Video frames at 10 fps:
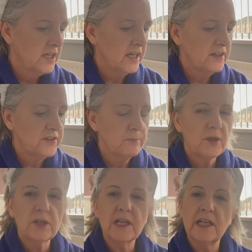and I think
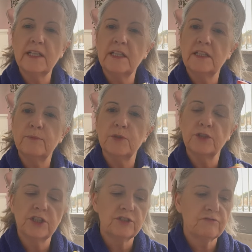by cleaning your
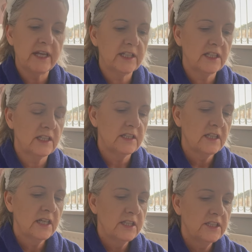brushes regular
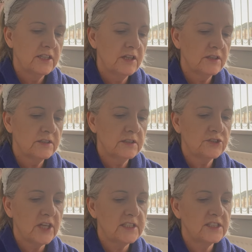you're not
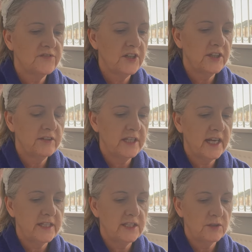transferring
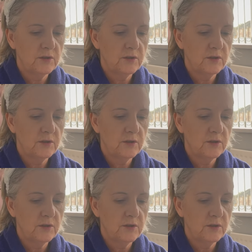any